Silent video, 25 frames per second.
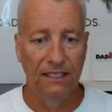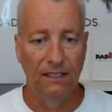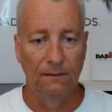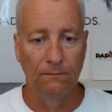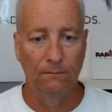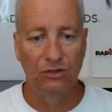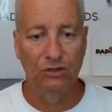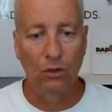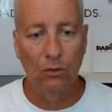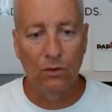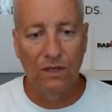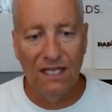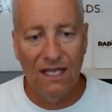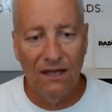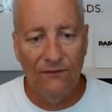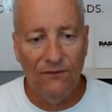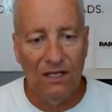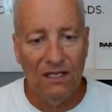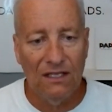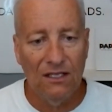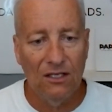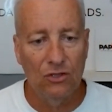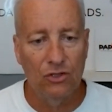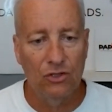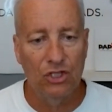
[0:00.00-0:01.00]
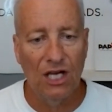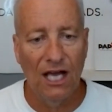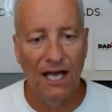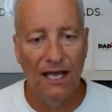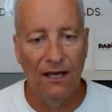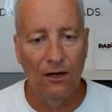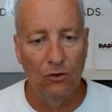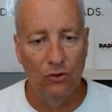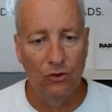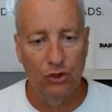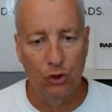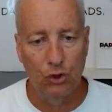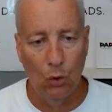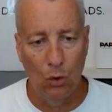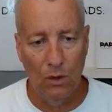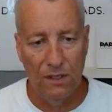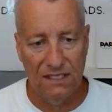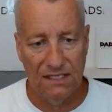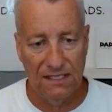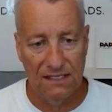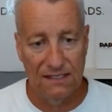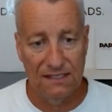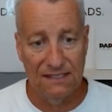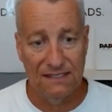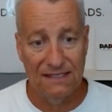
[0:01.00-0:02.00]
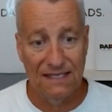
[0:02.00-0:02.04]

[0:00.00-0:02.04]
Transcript: So giving your child choices